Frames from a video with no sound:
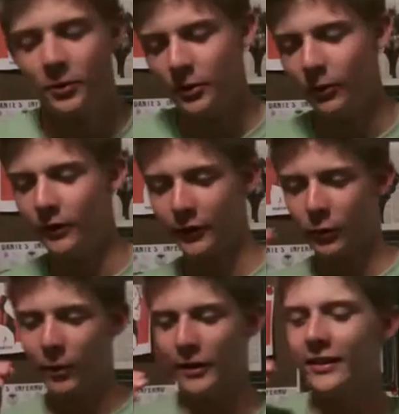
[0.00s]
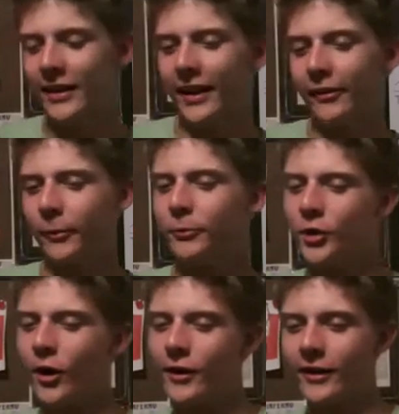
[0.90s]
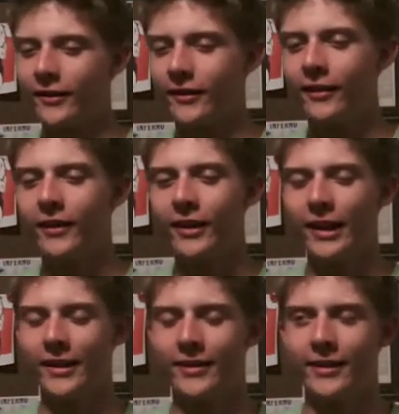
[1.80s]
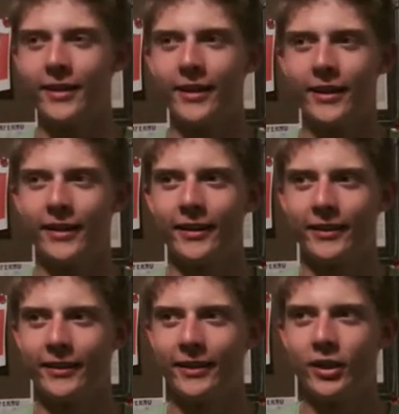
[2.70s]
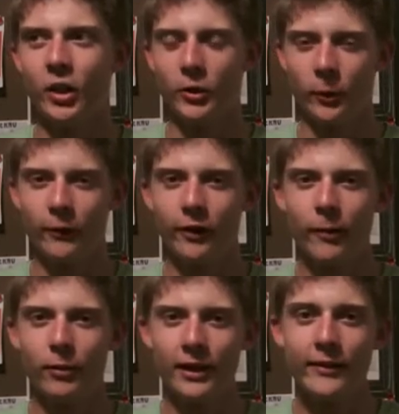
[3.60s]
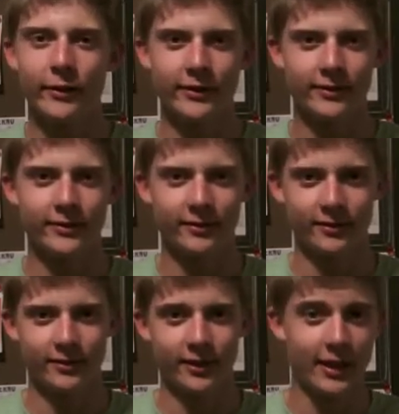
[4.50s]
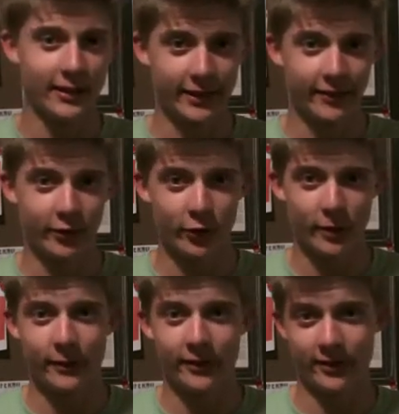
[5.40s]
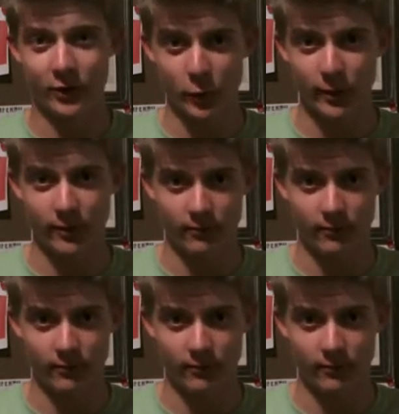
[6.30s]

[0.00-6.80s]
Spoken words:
well, it's a quote he takes from Journey. It's, don't stop believing unless your dream is stupid.